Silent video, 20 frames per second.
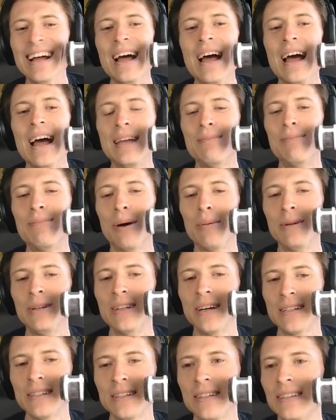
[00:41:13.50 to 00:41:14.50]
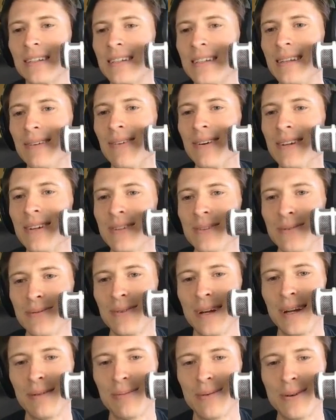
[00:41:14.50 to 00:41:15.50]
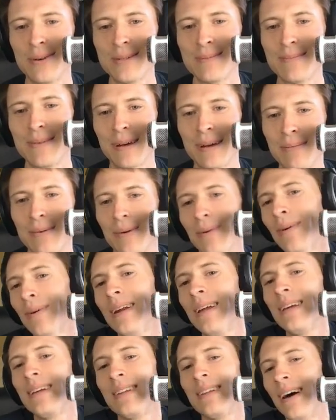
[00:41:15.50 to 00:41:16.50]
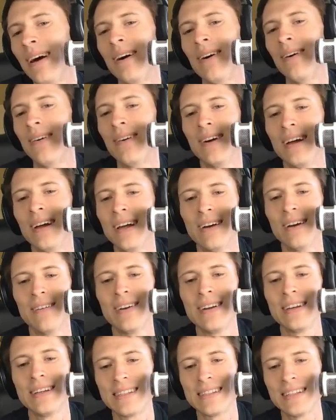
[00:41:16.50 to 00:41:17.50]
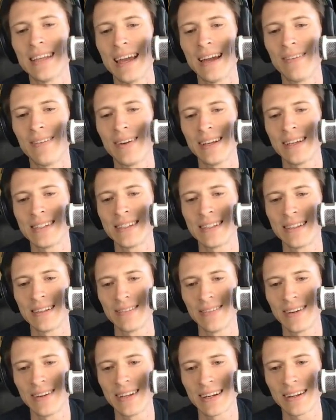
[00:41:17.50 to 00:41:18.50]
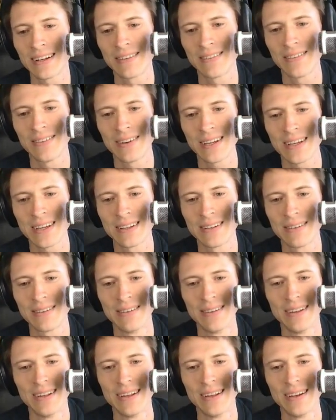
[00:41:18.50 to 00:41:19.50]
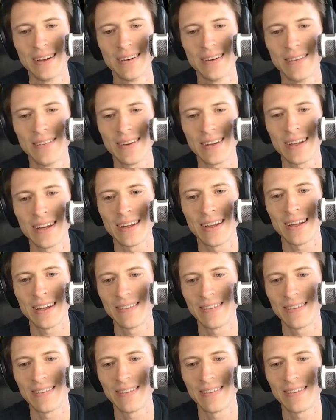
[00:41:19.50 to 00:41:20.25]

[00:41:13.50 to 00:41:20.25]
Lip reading: He probably doesn't because he wants those rating points back. But what do you know? What do you say? What do you? What do you? What do you? What do you?